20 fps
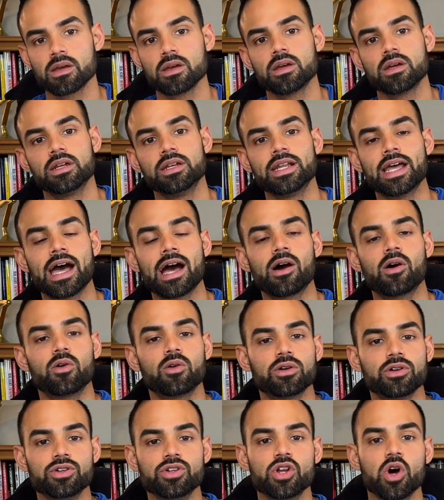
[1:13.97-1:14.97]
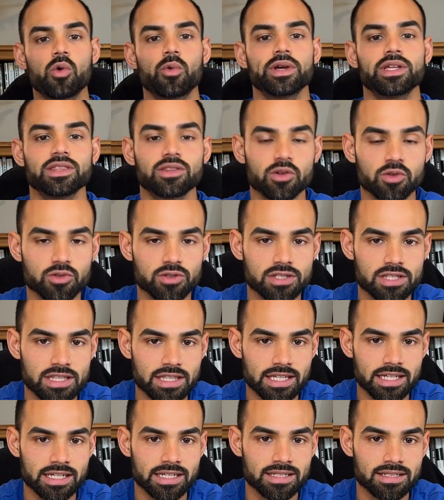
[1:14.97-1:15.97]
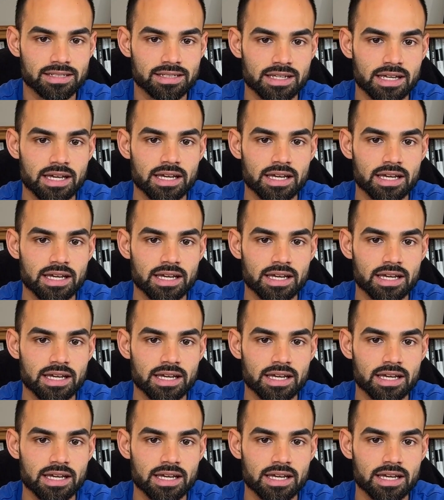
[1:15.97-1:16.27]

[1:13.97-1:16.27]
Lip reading: Now, knowing those things,